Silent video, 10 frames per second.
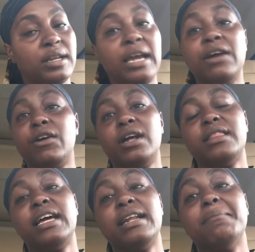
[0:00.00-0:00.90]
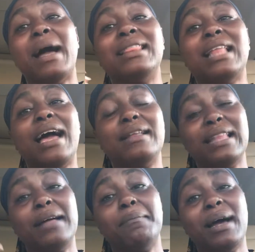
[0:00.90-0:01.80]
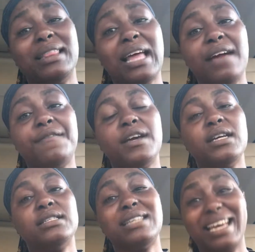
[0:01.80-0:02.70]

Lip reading: area that my life is